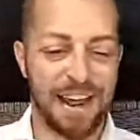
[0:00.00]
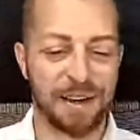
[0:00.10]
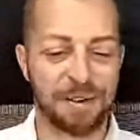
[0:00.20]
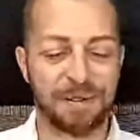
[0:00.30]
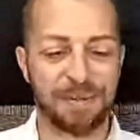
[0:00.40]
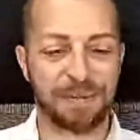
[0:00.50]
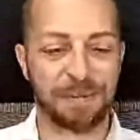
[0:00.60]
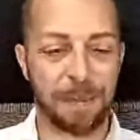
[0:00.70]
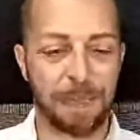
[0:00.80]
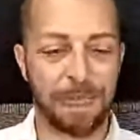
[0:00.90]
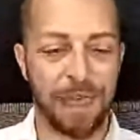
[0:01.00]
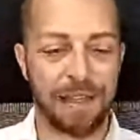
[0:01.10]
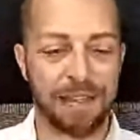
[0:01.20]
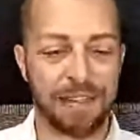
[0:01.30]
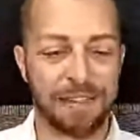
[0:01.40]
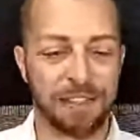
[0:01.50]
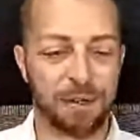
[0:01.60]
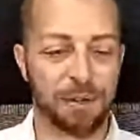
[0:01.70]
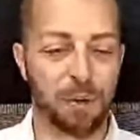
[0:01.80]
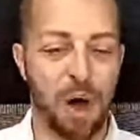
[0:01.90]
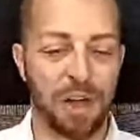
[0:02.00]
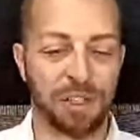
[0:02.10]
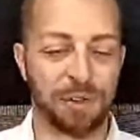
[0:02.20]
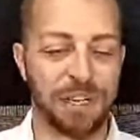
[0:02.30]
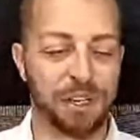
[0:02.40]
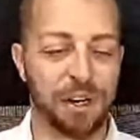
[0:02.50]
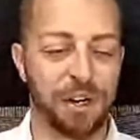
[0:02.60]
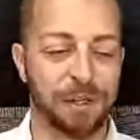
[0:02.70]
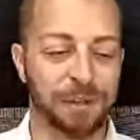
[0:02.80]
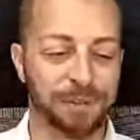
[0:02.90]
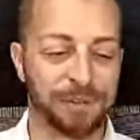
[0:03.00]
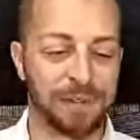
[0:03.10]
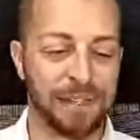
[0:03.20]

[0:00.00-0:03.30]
Now, to the Wall Street Journal,